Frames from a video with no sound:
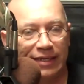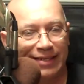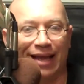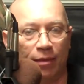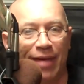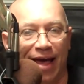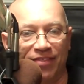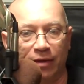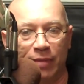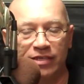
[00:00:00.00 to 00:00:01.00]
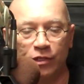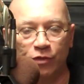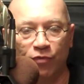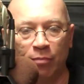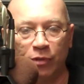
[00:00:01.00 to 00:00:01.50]
telepathic
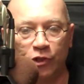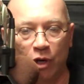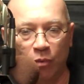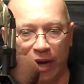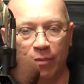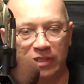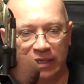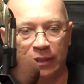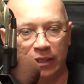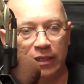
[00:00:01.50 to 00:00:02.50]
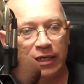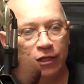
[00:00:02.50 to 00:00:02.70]
message from Bashar when I was in the